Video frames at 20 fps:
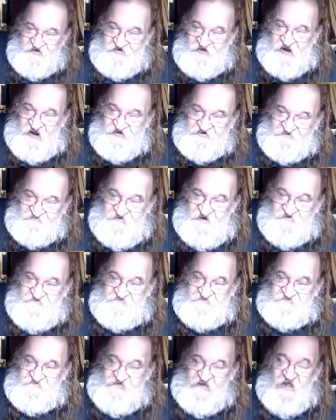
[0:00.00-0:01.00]
to
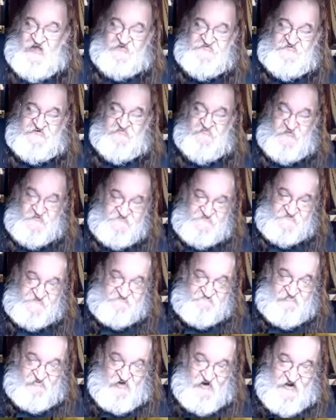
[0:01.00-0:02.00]
diatomaceous algae, which is
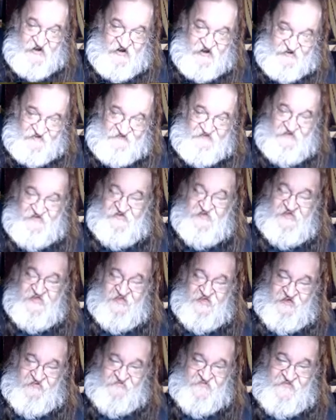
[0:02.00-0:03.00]
brown,
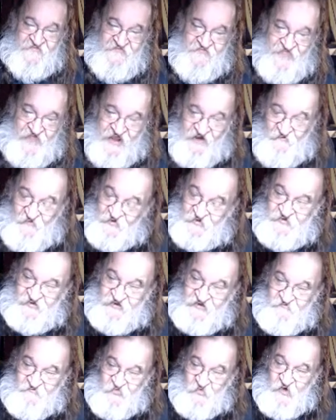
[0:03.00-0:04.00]
and then that will
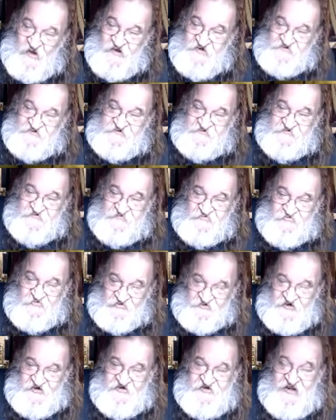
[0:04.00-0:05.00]
give way to
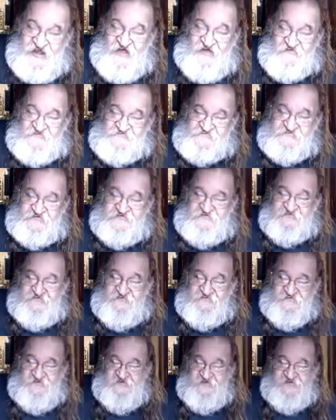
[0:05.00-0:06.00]
green algae,
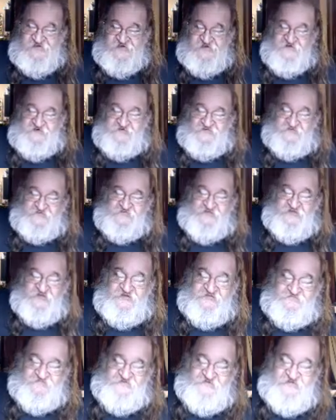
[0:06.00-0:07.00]
usually.